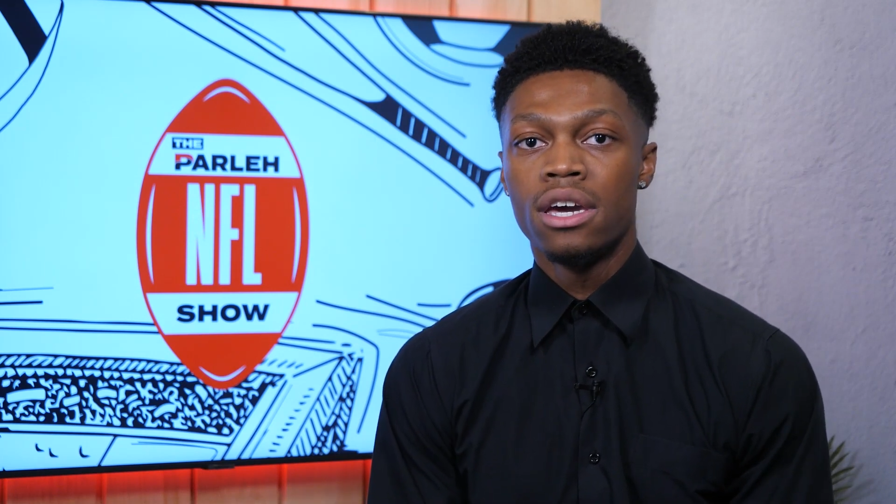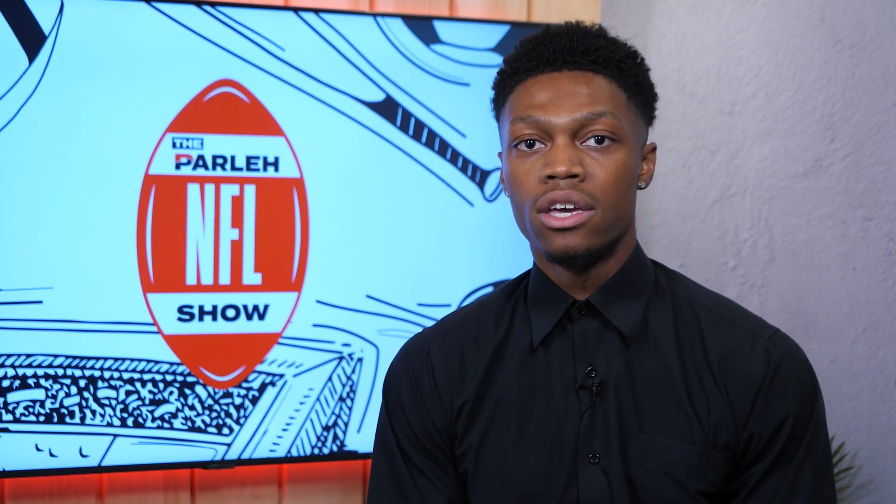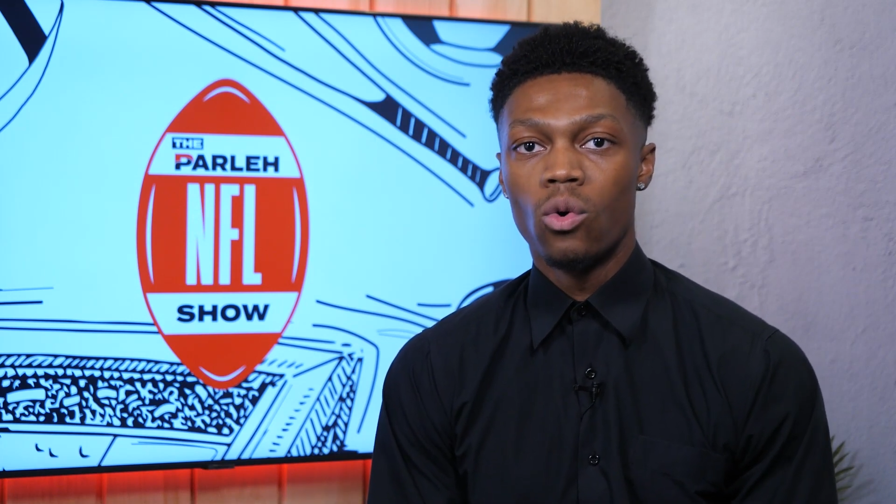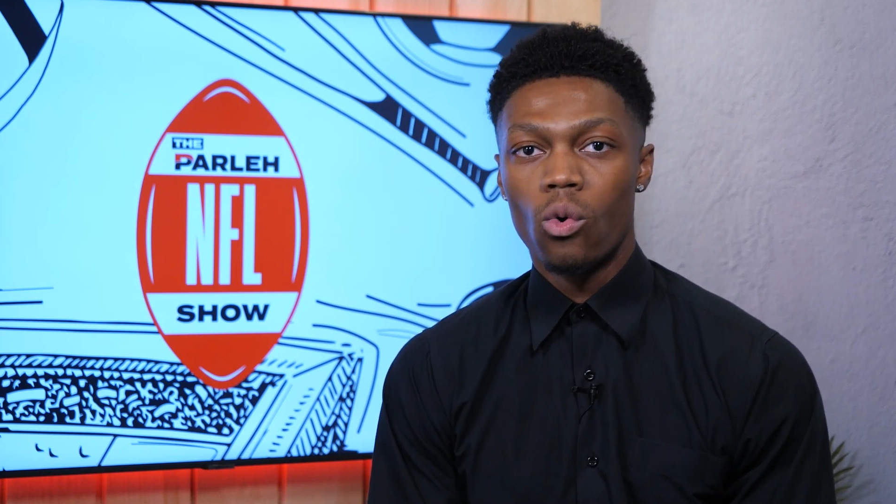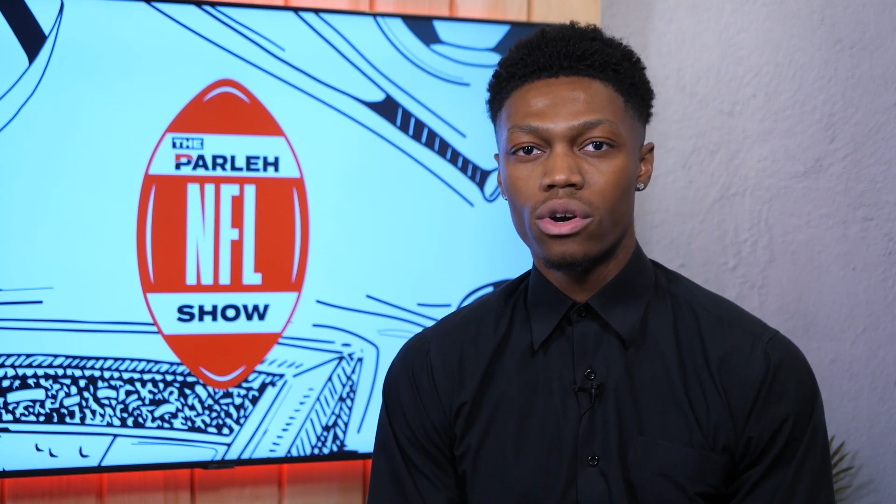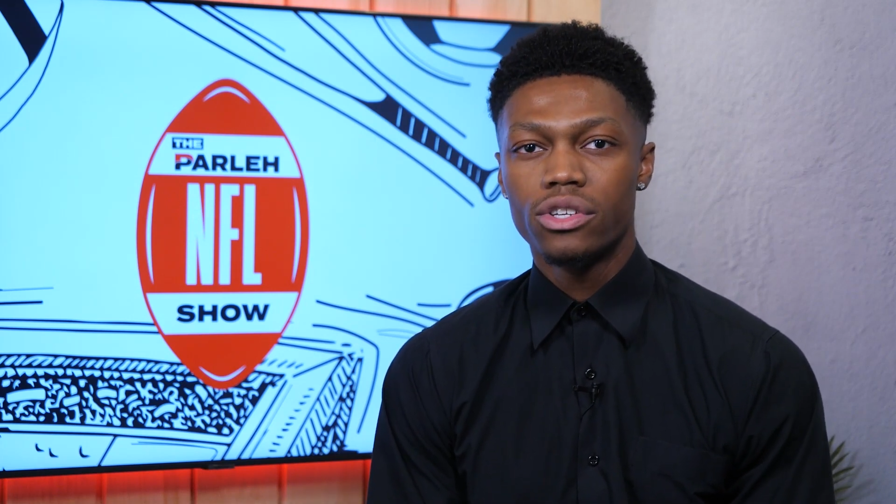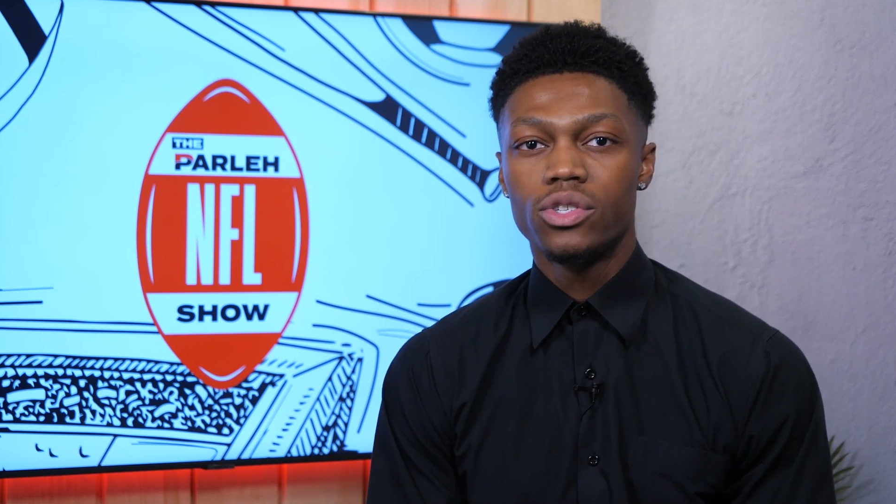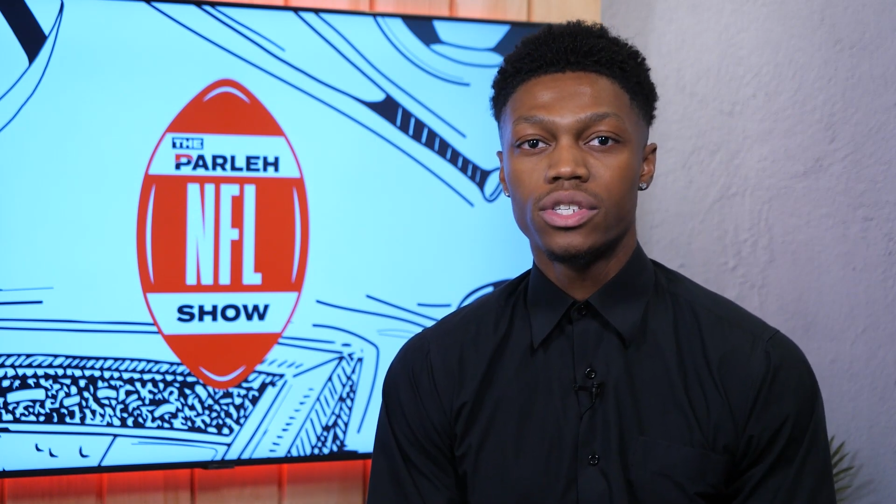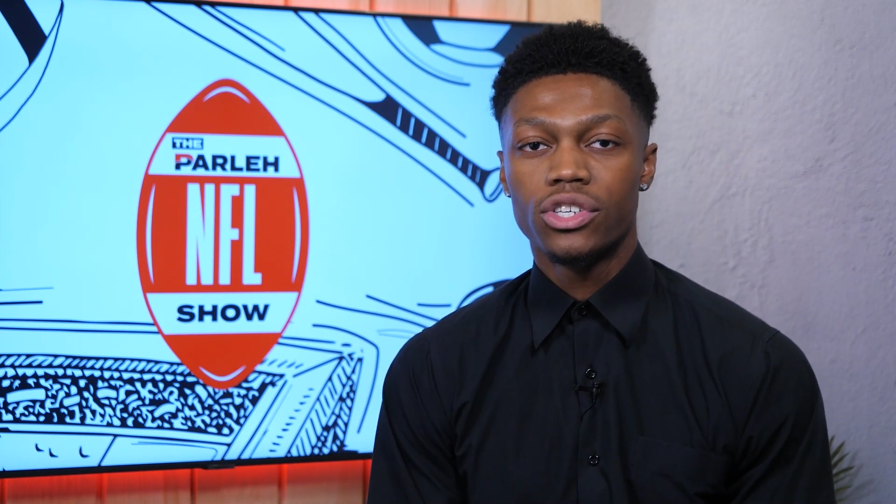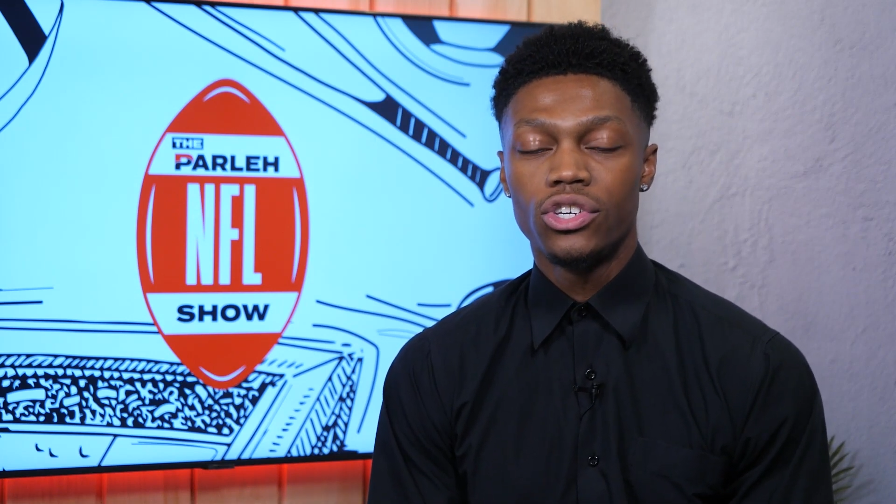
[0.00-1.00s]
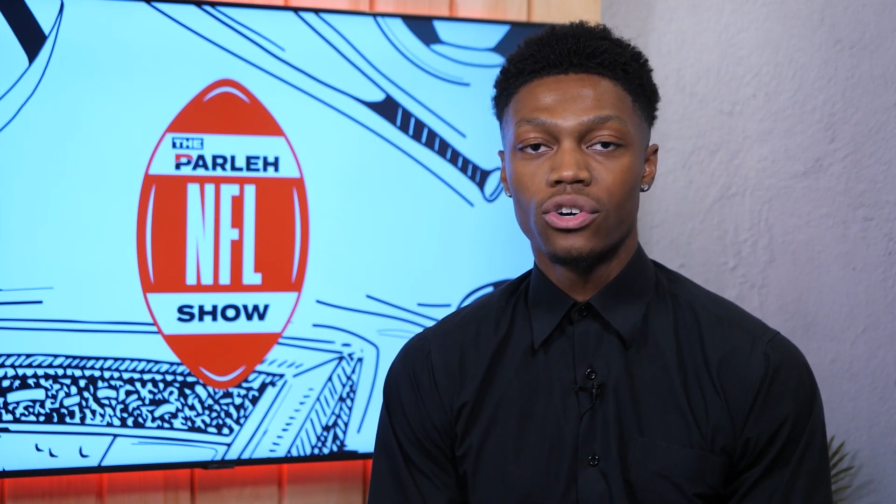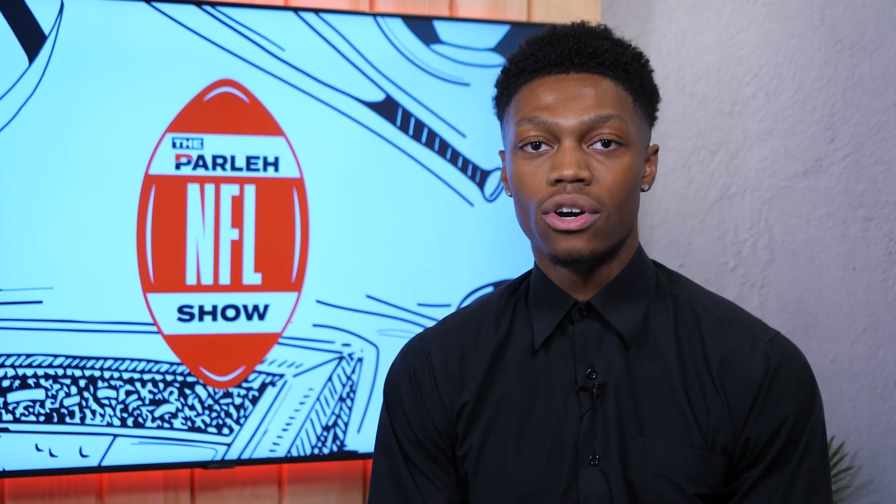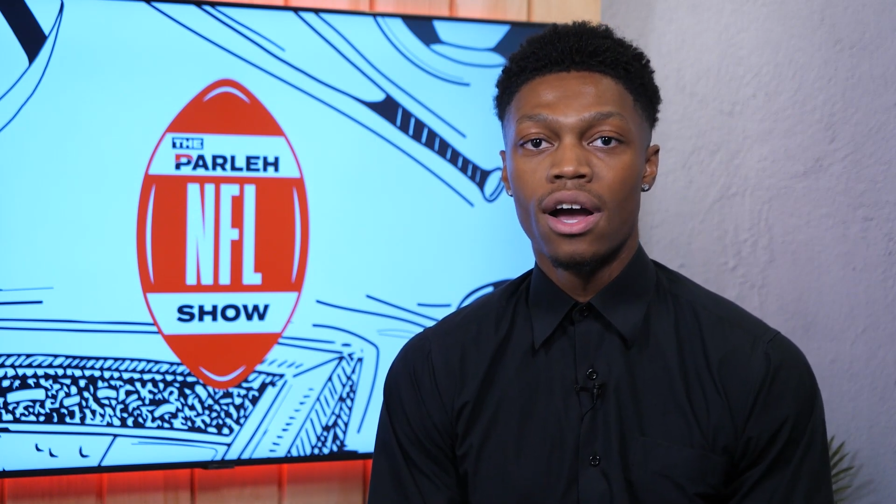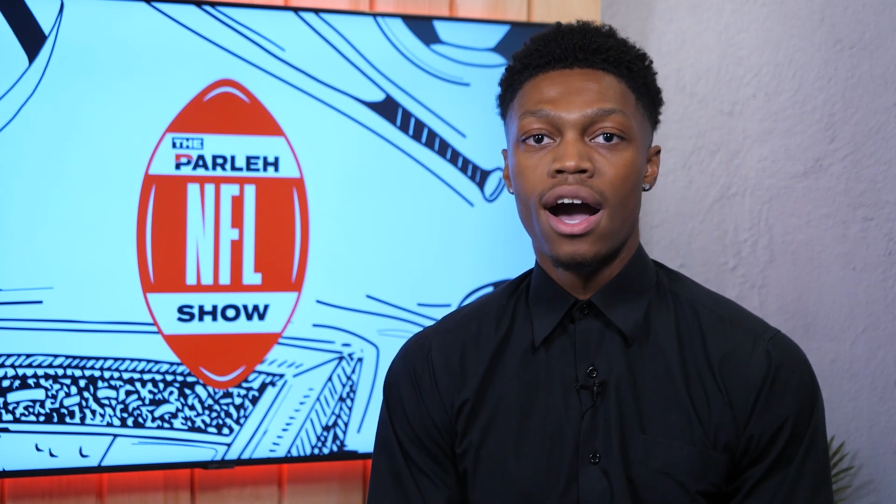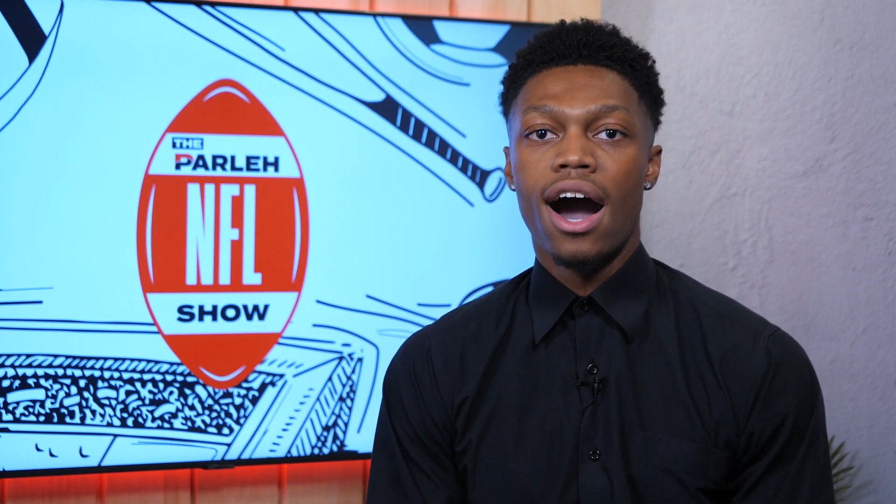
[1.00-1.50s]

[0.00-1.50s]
in order to secure